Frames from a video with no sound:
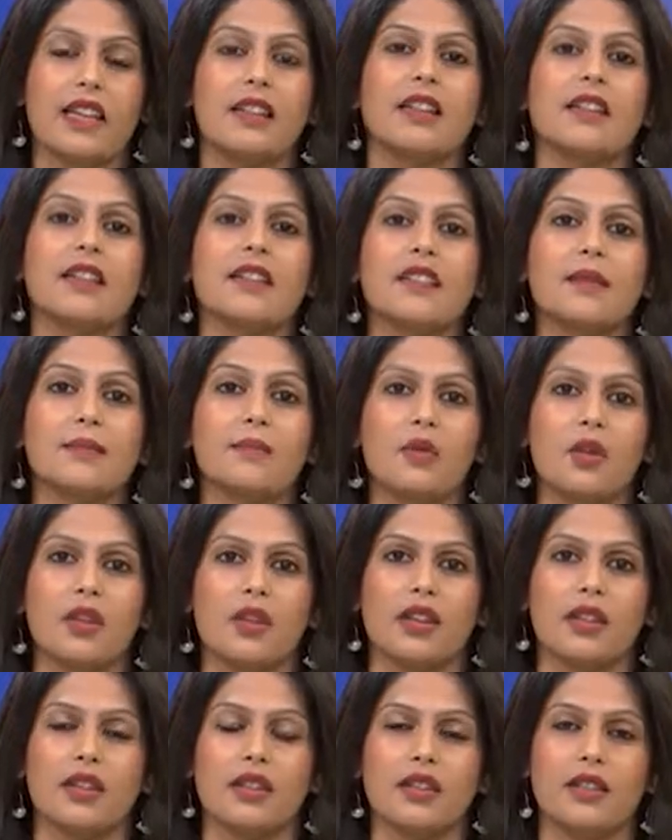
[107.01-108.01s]
This is a
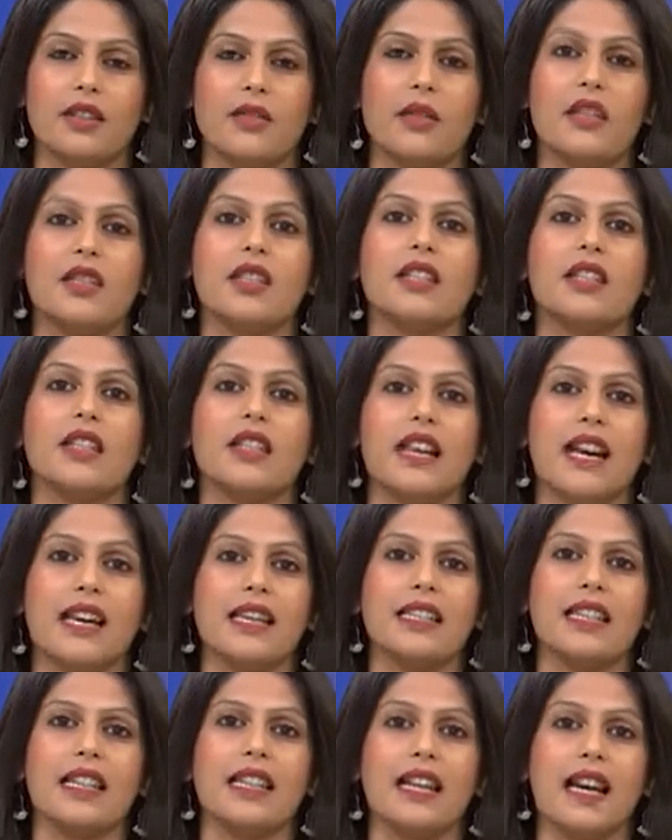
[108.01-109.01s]
book written in
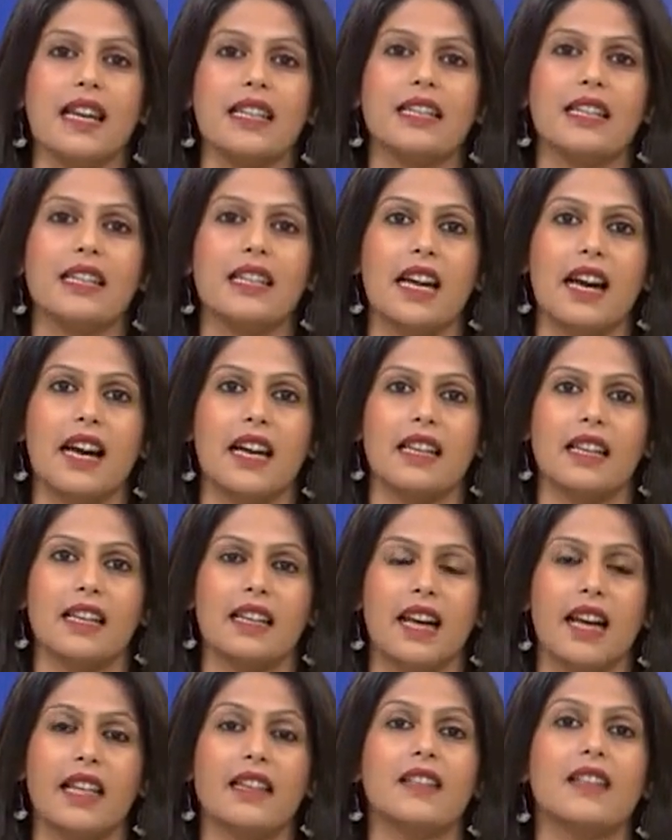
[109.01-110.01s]
1999,
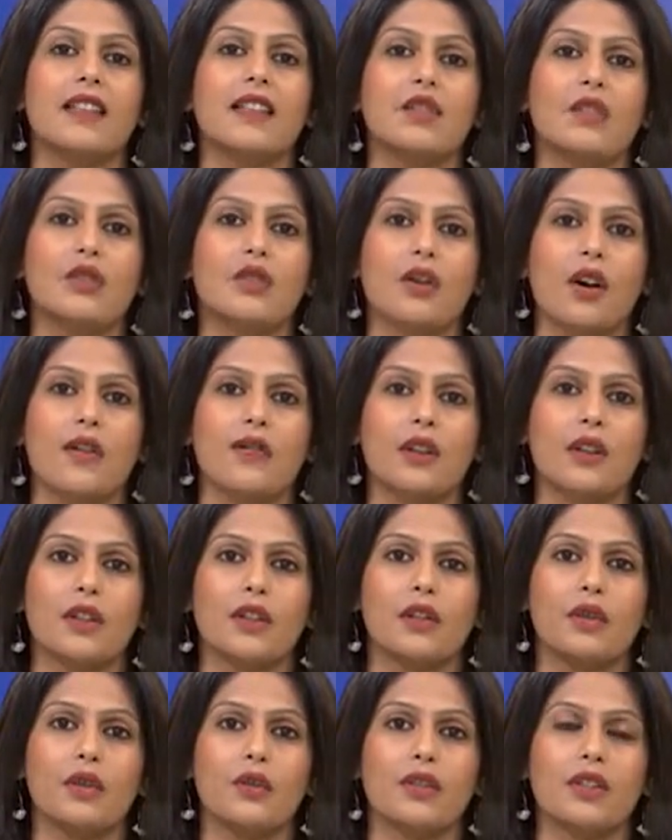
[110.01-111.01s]
and this could offer
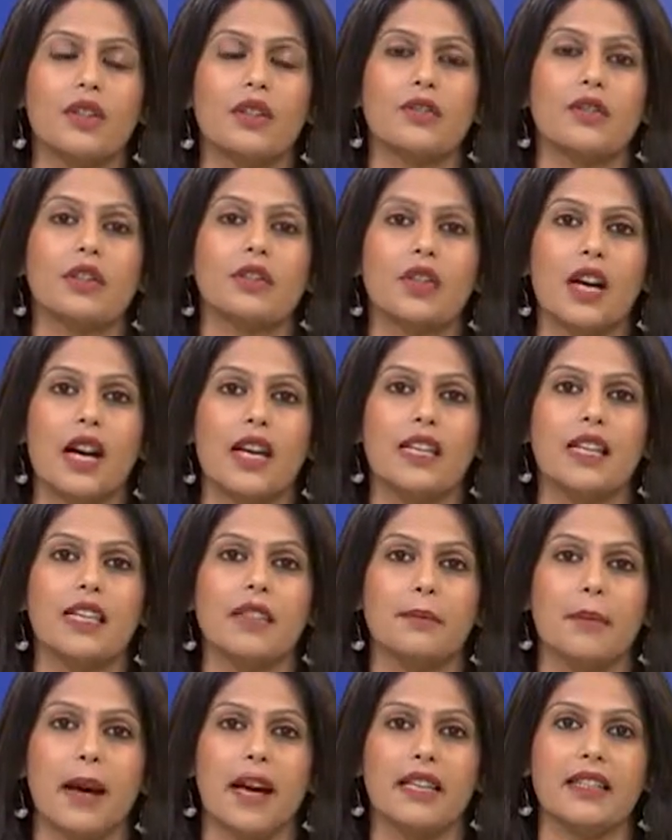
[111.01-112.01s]
clues into the
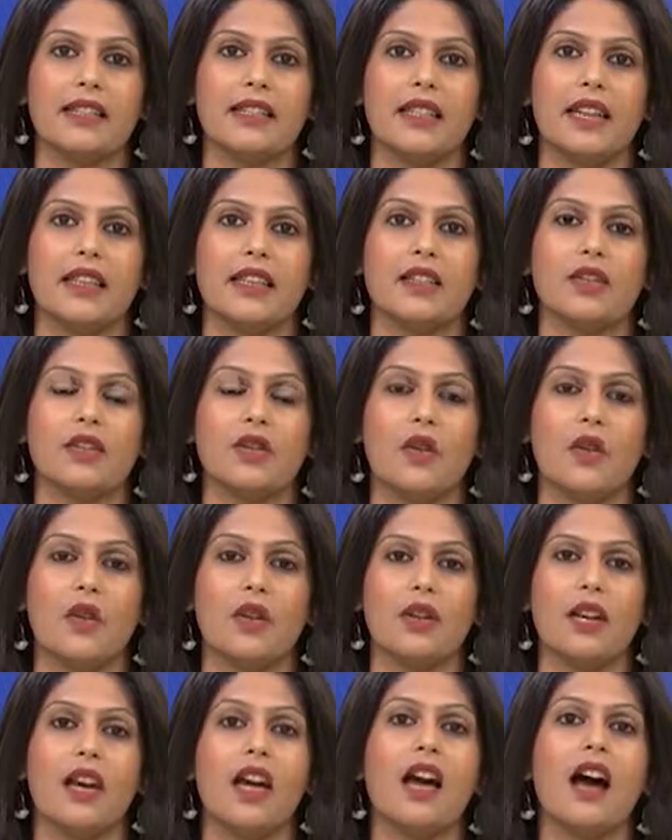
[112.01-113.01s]
Chinese mindset. It's
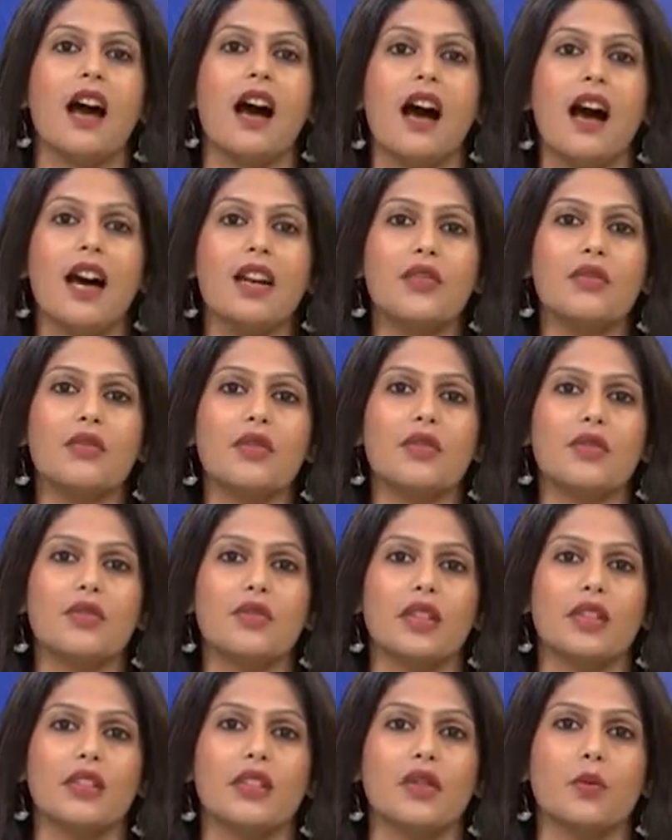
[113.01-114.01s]
called
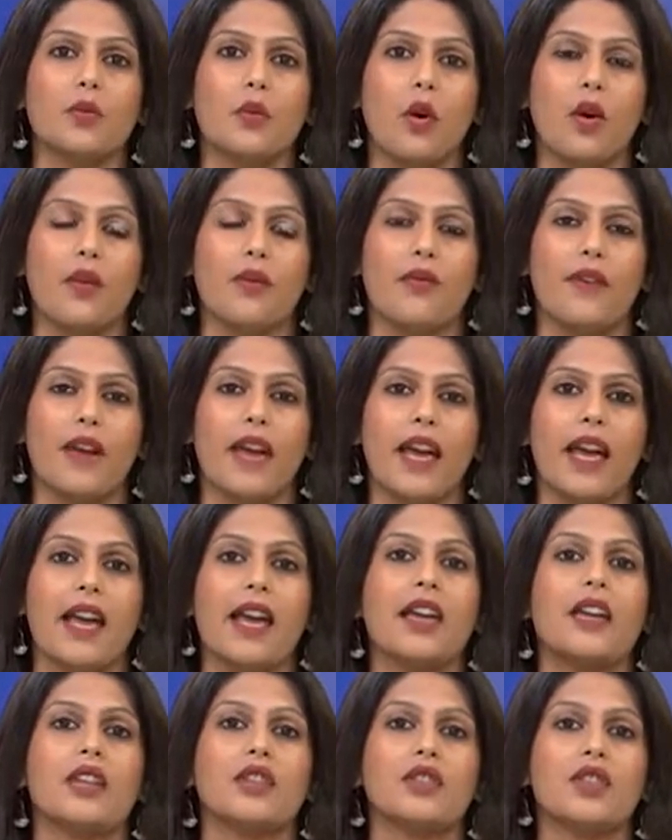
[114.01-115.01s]
Unrestricted Warfare,
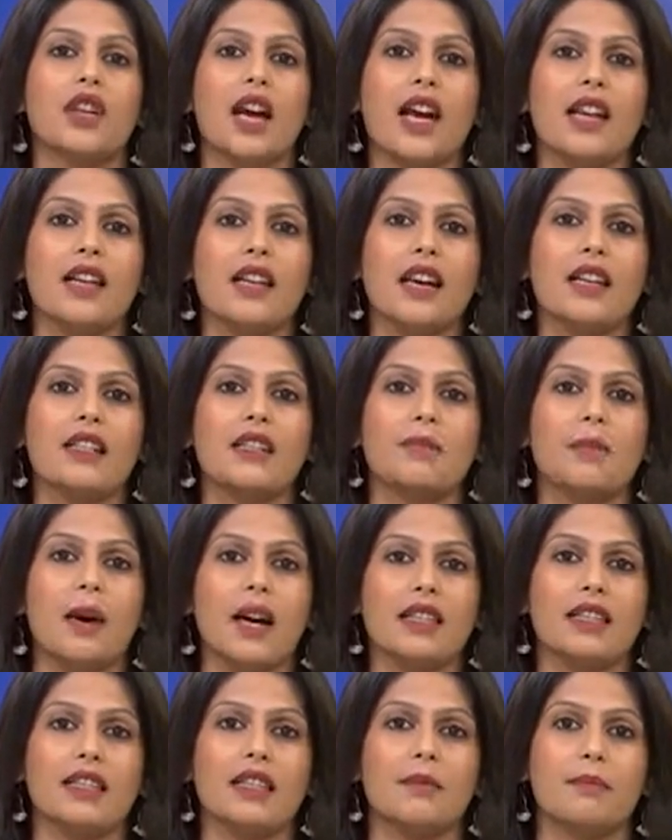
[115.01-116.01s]
China's
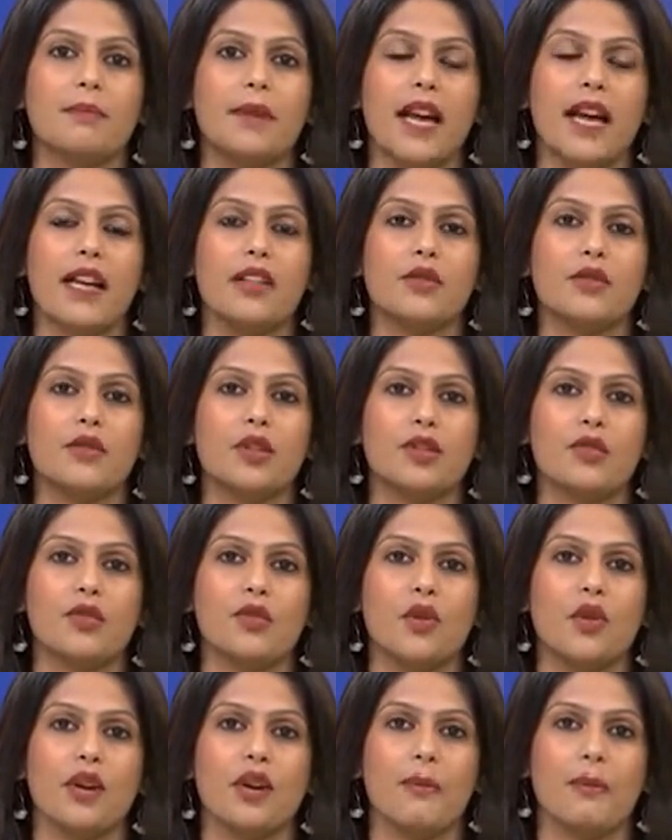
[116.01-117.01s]
Master Plan to
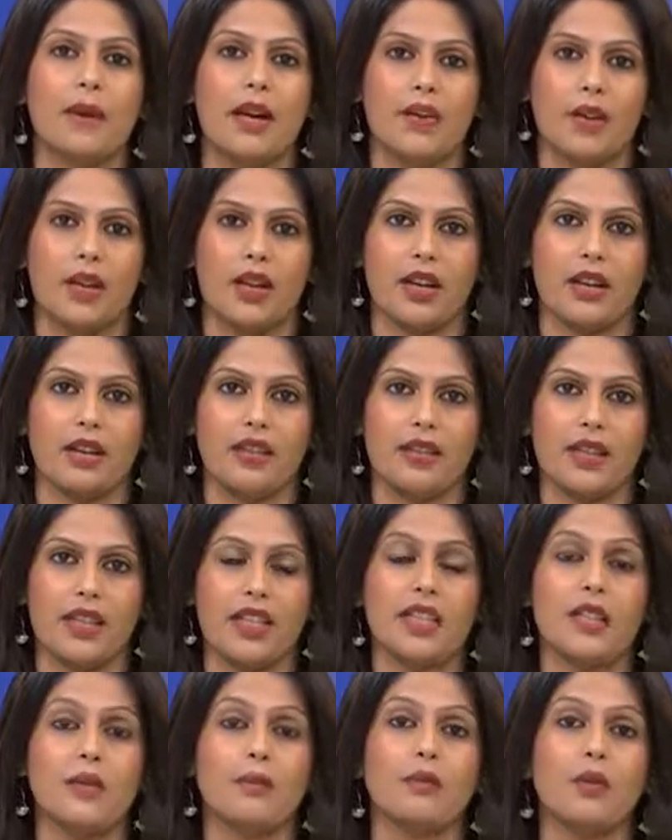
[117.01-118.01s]
Destroy America.
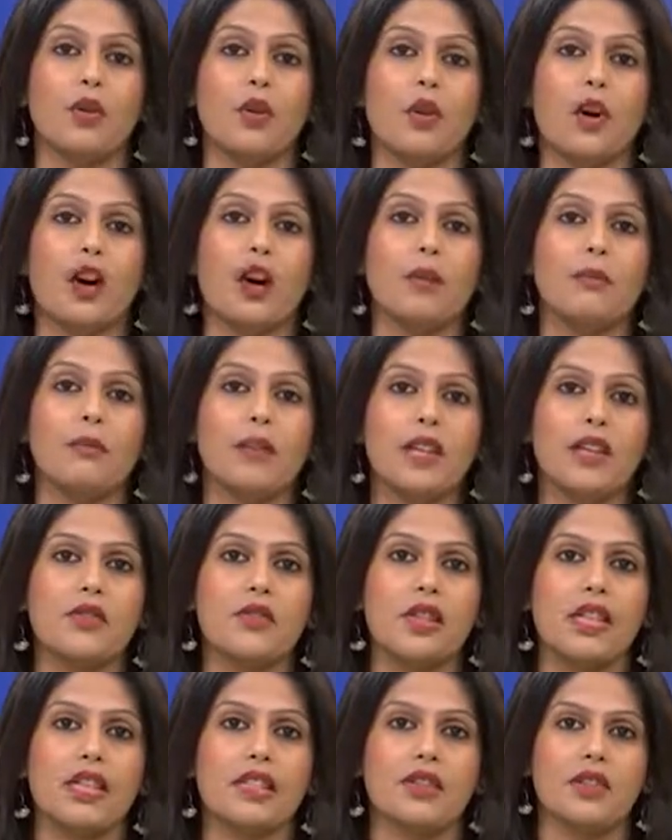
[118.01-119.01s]
It's a book on
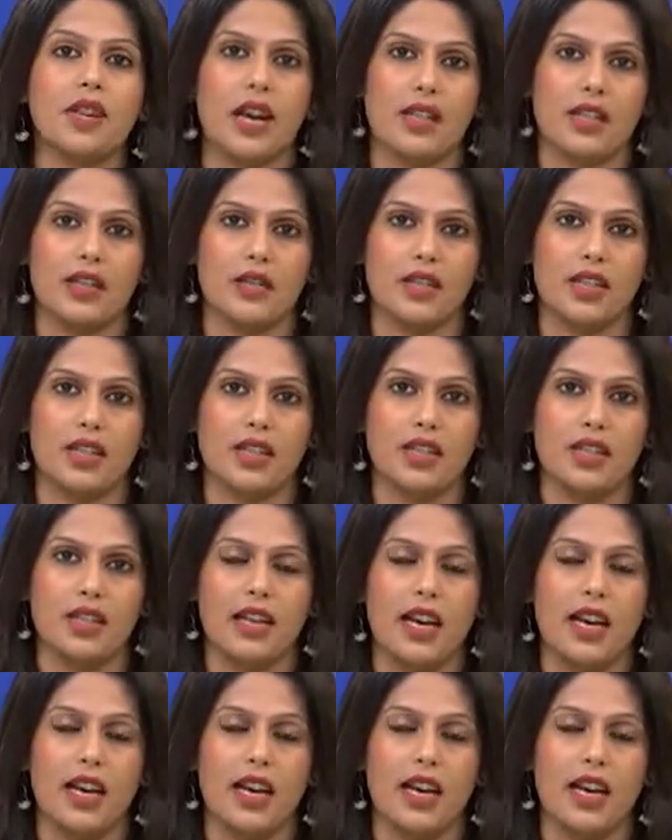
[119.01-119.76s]
military strategy.